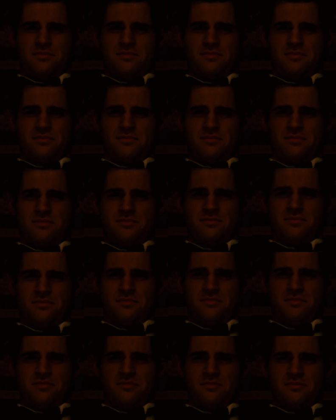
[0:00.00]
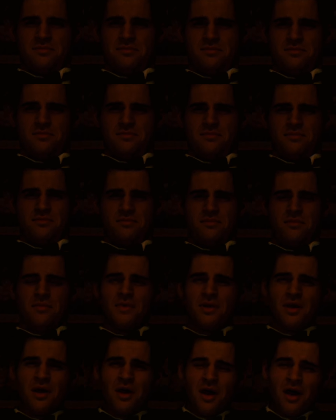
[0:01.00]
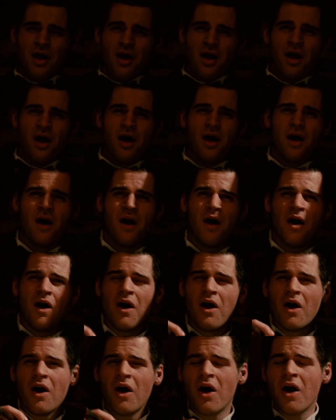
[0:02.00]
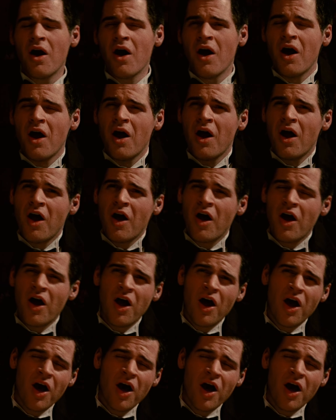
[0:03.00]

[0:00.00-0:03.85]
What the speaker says: [no speech]